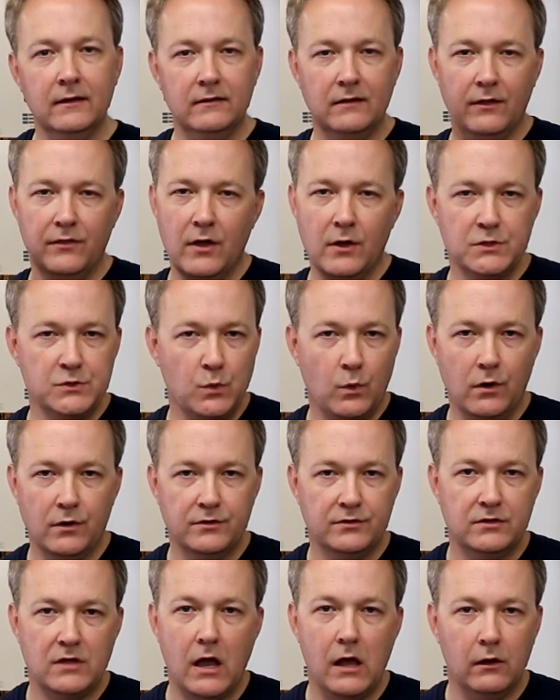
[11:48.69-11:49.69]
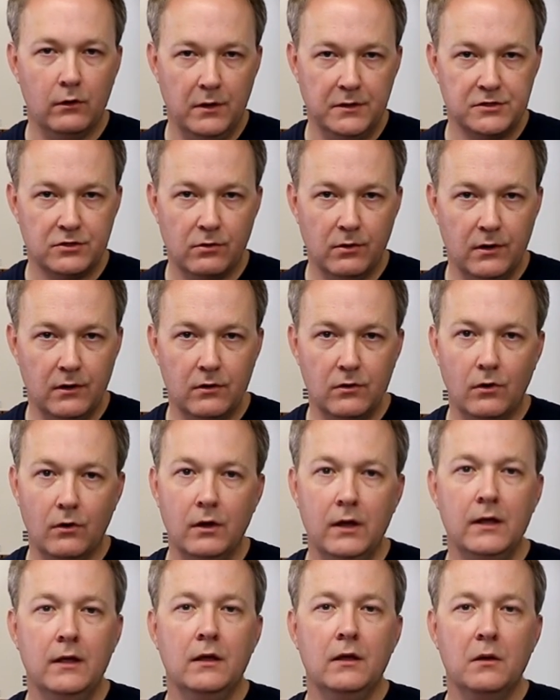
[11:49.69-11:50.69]
Now those weren't tolerance
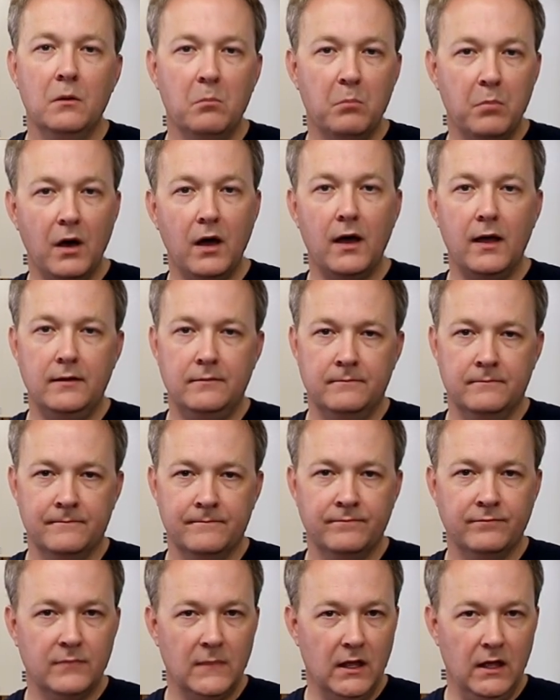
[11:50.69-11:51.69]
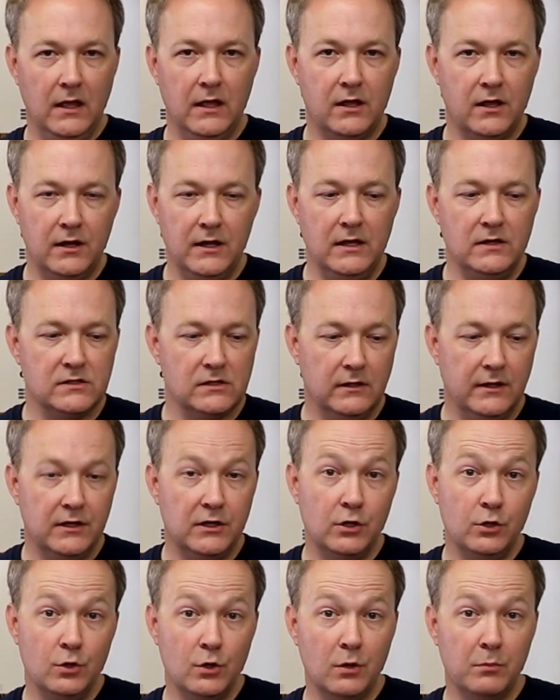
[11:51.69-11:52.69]
critical, but it could
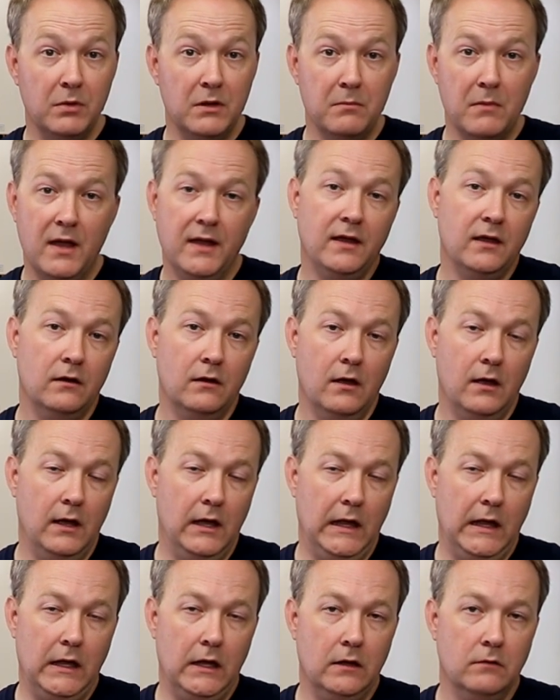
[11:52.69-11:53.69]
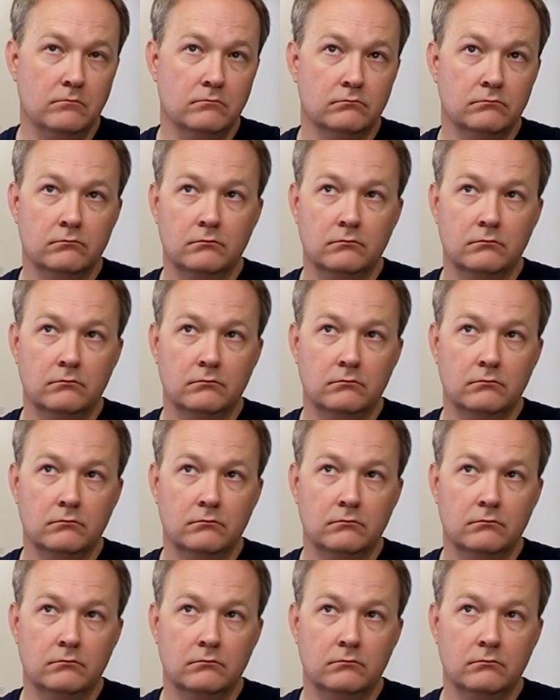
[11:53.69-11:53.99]
easily, you could be making a,